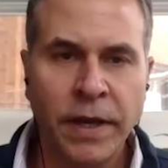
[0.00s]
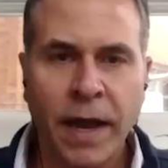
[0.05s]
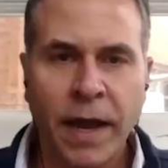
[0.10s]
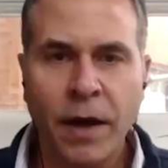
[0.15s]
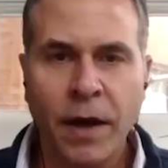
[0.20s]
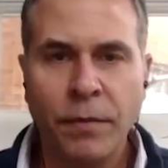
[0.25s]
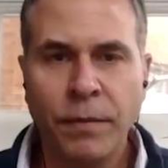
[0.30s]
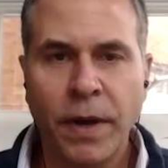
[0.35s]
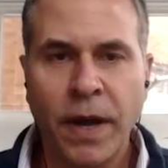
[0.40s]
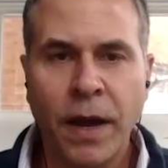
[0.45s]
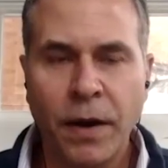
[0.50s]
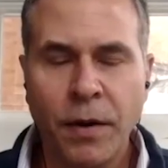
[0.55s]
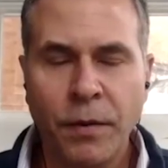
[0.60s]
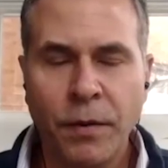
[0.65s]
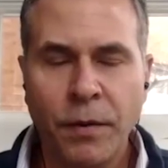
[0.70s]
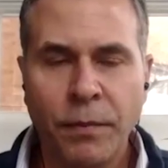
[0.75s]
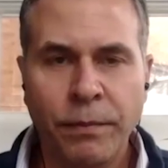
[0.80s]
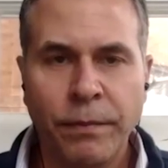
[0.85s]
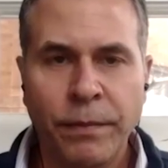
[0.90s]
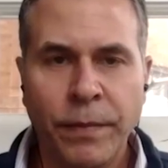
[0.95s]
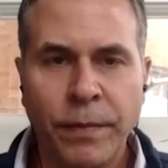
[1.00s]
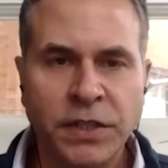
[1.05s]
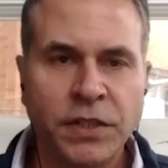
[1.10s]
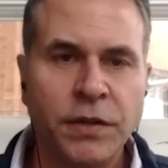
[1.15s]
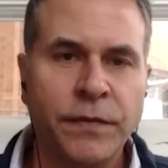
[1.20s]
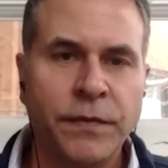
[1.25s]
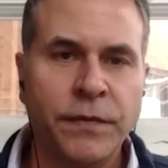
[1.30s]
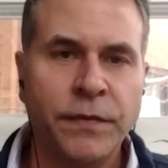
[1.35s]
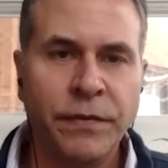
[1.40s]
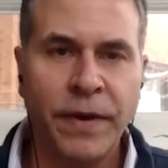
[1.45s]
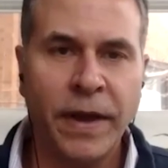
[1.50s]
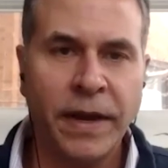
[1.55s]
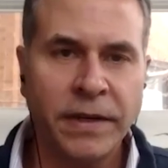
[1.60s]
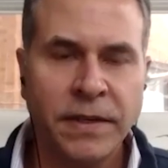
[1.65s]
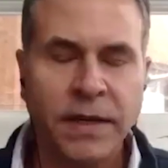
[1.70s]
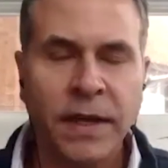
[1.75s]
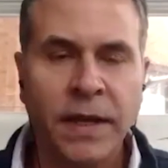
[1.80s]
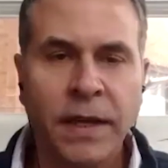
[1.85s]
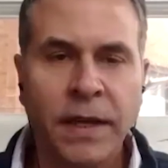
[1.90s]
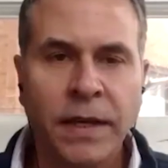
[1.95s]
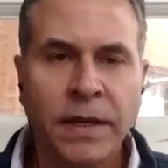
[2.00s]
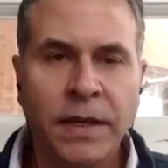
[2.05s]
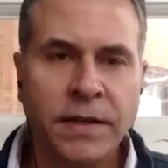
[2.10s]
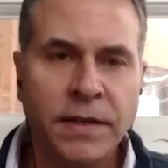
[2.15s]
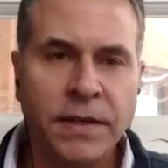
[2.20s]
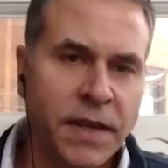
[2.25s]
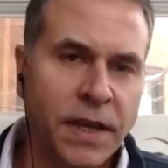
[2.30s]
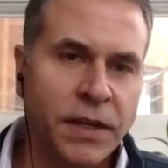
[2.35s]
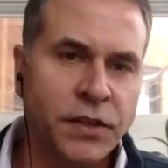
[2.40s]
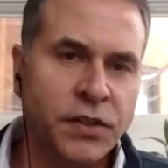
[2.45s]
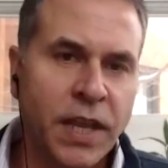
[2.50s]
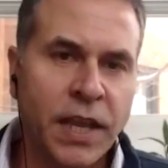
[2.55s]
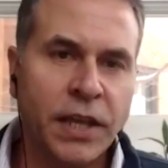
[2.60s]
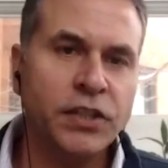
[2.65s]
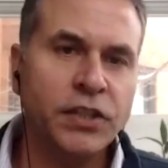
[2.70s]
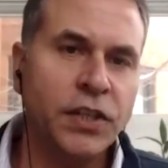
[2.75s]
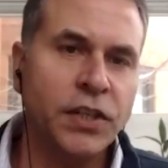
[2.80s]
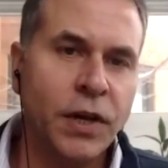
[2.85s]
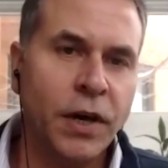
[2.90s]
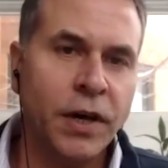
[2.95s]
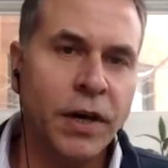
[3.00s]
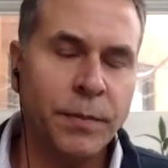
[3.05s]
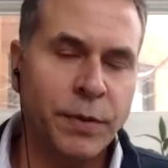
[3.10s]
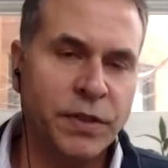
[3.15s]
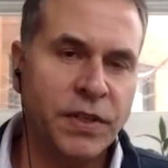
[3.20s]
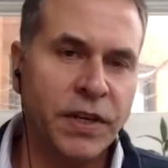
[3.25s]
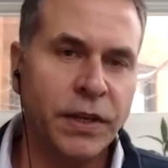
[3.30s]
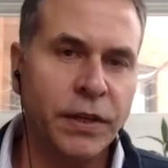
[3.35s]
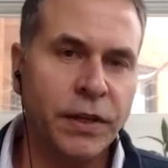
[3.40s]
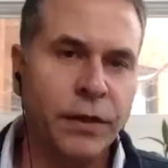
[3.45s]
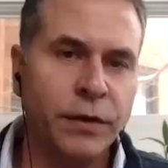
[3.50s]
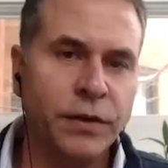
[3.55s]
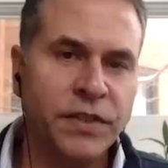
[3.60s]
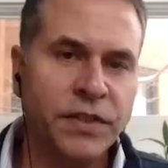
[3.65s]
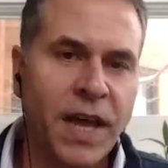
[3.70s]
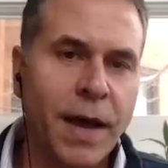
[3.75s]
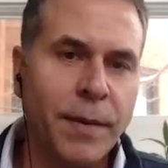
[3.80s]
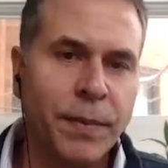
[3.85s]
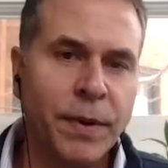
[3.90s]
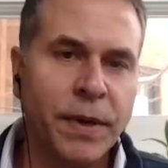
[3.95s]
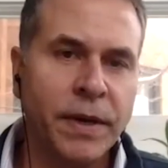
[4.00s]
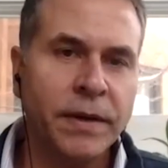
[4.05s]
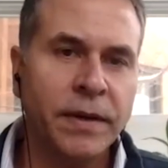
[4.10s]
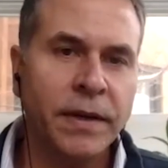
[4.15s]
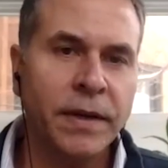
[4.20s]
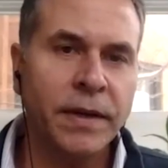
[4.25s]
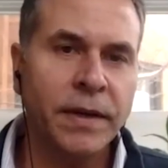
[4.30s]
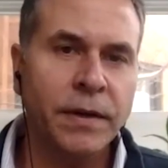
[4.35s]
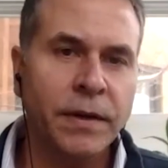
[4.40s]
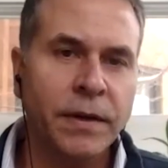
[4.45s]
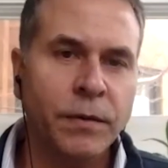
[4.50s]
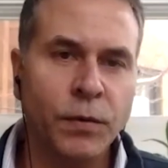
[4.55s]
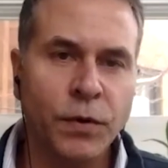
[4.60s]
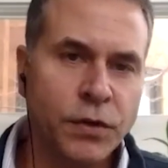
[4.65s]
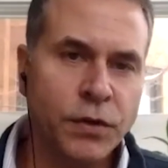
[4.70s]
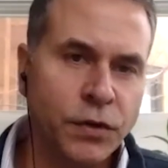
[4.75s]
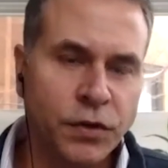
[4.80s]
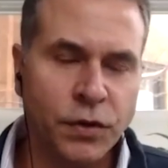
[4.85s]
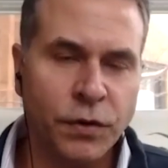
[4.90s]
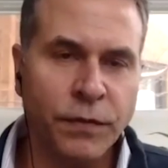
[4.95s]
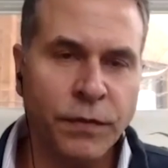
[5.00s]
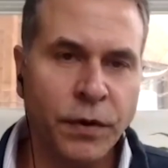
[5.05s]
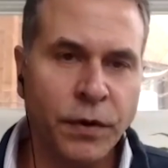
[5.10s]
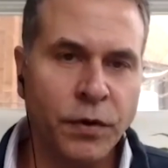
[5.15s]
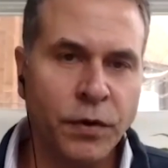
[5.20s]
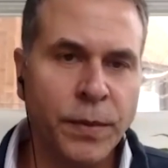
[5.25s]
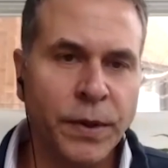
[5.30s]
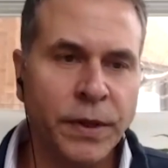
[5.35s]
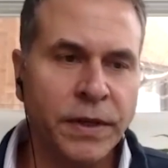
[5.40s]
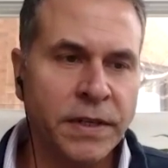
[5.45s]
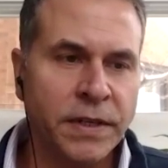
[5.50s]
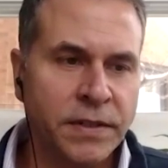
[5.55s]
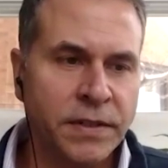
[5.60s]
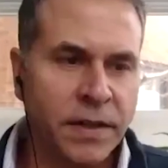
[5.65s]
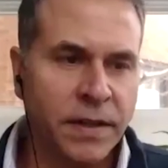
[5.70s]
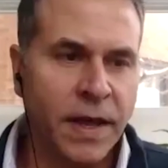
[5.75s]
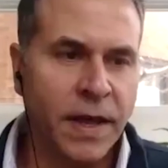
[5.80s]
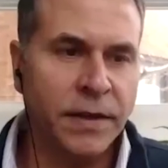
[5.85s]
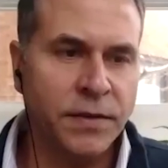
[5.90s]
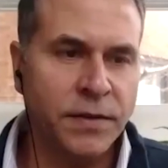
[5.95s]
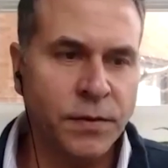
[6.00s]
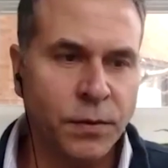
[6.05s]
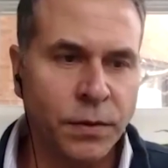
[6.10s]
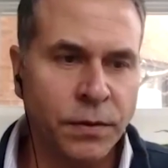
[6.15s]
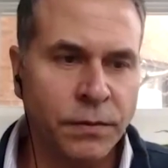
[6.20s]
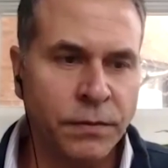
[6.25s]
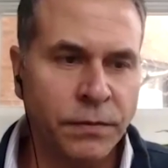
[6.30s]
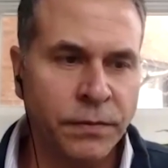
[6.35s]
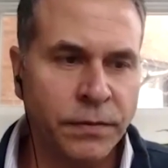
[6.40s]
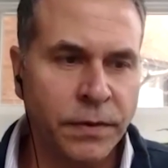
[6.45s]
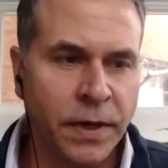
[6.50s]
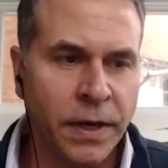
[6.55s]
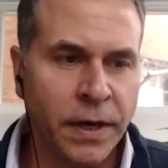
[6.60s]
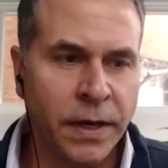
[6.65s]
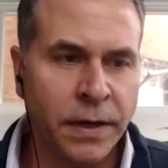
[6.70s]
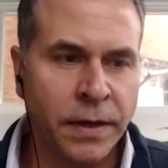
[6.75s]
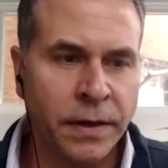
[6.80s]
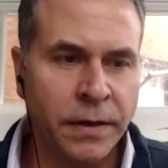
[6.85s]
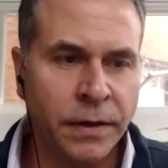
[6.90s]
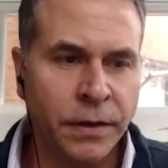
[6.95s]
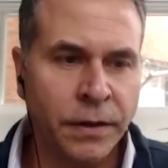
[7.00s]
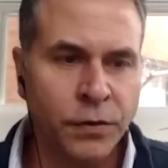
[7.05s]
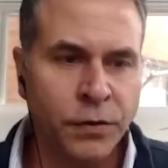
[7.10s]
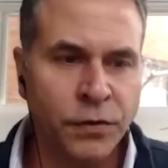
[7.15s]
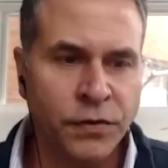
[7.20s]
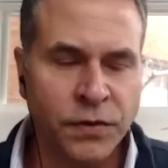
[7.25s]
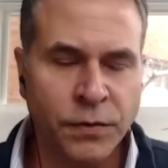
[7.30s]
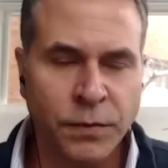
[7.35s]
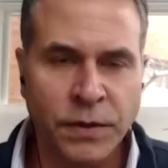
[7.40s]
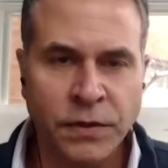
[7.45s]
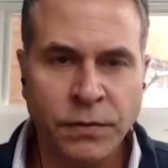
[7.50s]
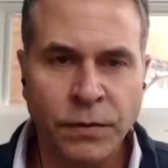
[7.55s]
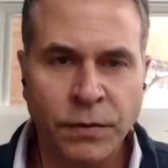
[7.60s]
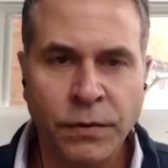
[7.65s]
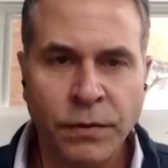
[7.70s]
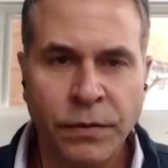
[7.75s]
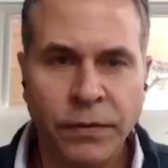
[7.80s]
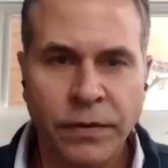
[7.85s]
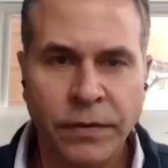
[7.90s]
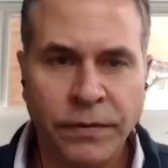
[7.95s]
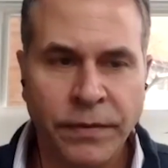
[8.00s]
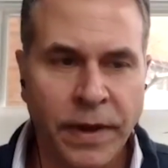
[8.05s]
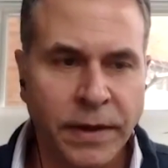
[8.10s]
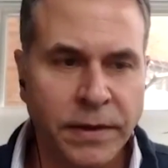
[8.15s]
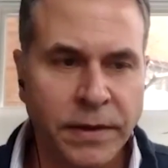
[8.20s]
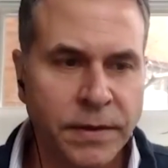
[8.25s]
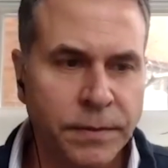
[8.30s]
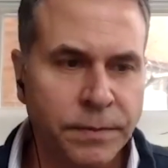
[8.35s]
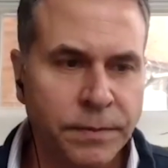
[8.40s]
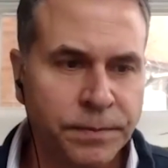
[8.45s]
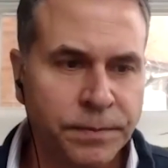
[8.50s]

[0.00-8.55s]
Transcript: Like how, how much of an effect does education on a particular topic reduce your vulnerability to that sort of uh, illusory truth effect?